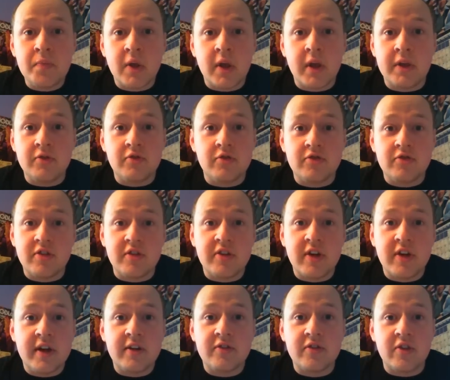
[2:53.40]
He just
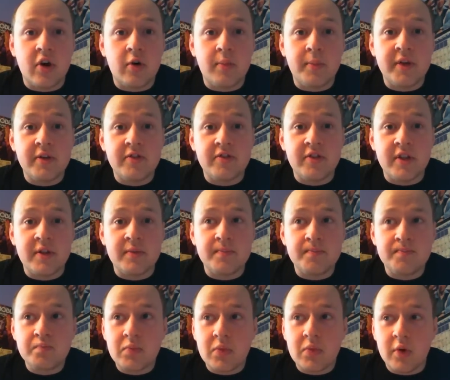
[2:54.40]
decided to go missing.
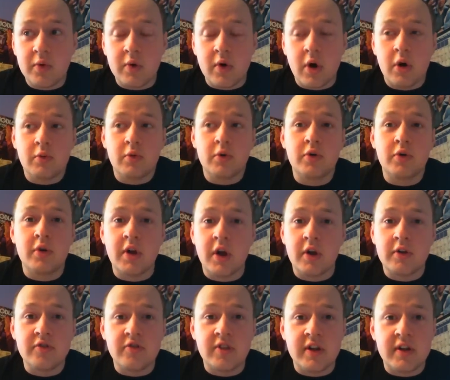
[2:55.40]
We've got Rudy
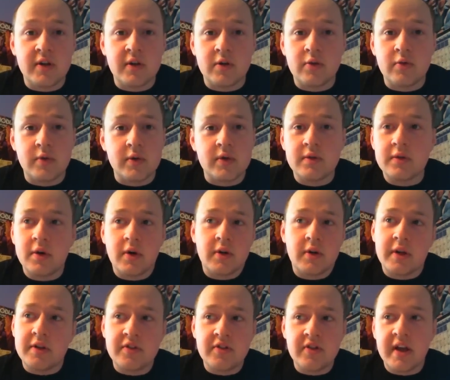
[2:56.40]
Austin, who we
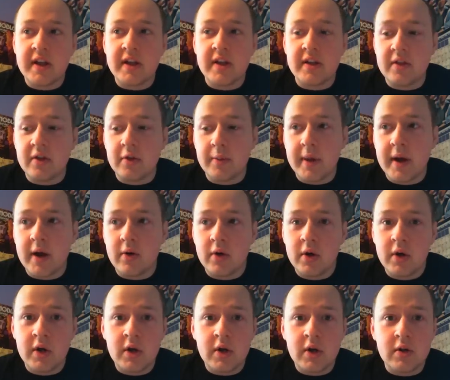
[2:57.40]
don't need to say anything
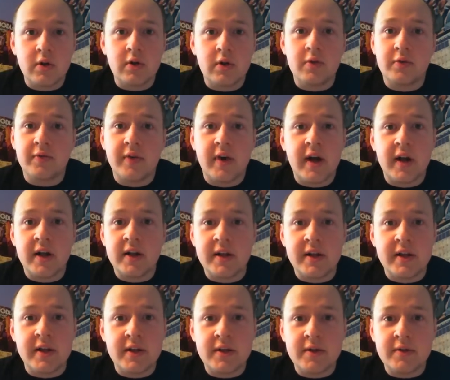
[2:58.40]
about. Luke
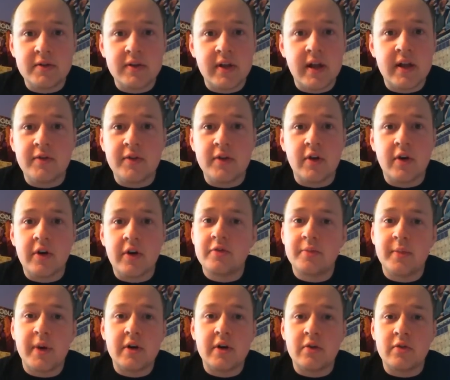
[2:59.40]
Varney, David
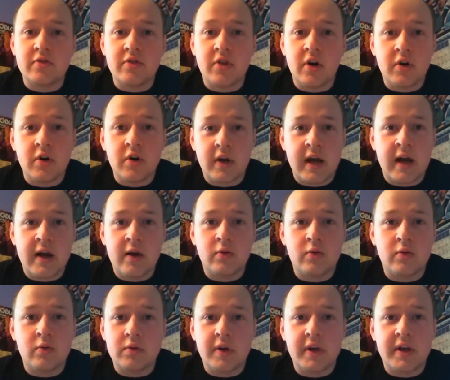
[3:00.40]
Norris, Michael Tong,
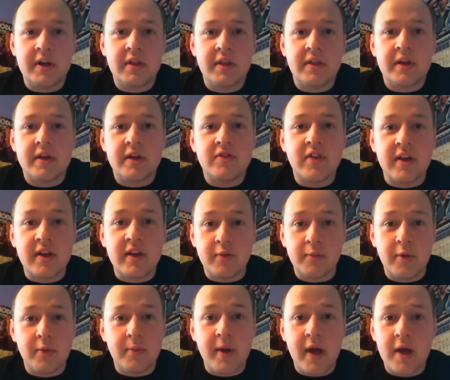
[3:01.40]
how he thinks they
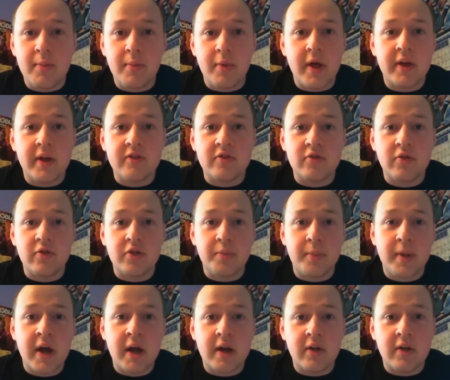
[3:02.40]
can be better players than Ross
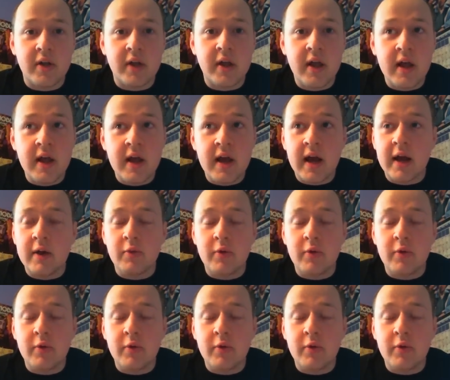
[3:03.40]
Barkley, I